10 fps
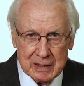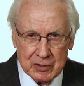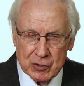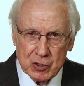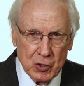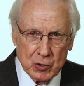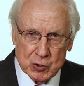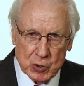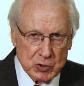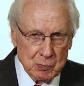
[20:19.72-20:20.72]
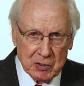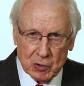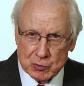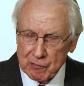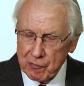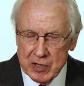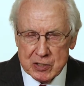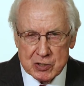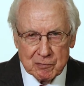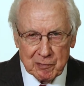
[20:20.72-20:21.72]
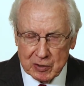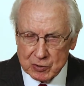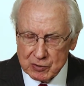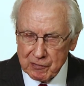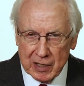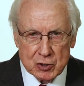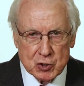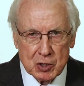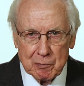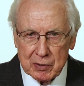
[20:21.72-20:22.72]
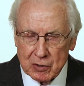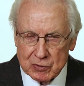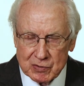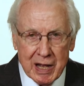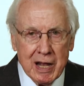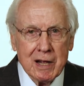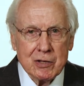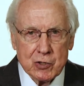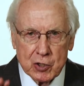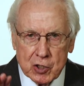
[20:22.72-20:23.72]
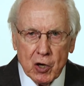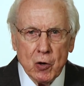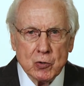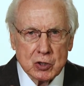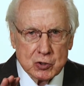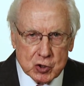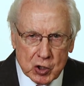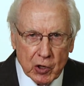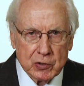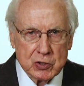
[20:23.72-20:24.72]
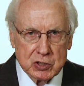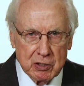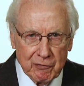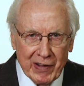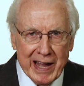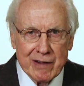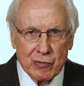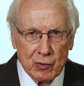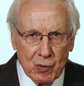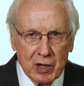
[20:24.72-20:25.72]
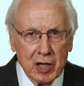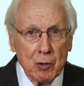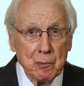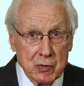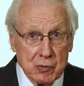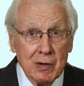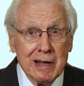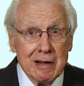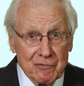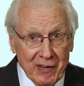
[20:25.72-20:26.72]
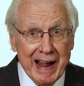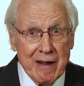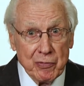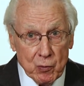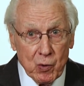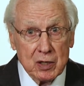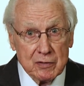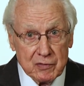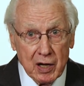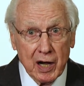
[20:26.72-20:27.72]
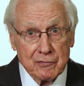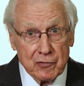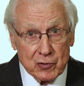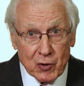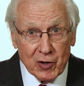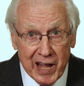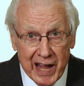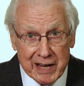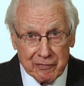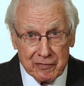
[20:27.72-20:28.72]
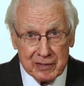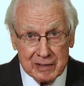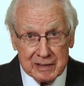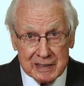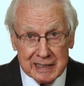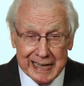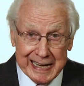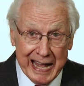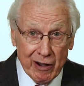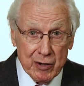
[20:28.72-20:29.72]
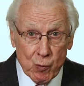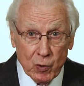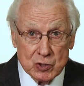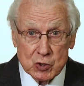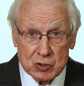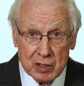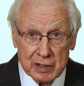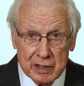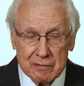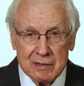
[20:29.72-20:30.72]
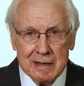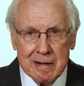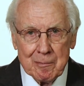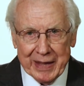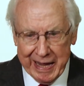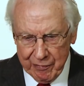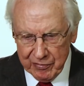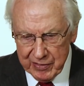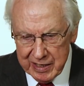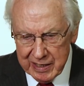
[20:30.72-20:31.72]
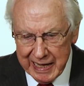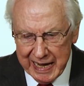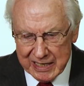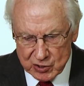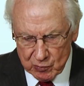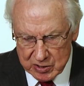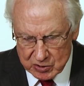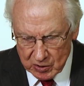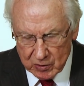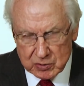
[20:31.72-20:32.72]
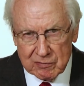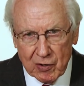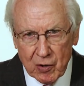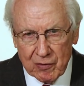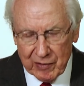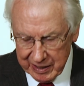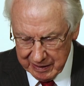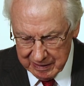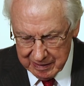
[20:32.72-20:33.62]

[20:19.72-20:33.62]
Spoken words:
You can go to church because of friends, because of fellowship, because you go to church to find the will, help you find the will of God for your life and how he wants you to live. And then as a result of all of that,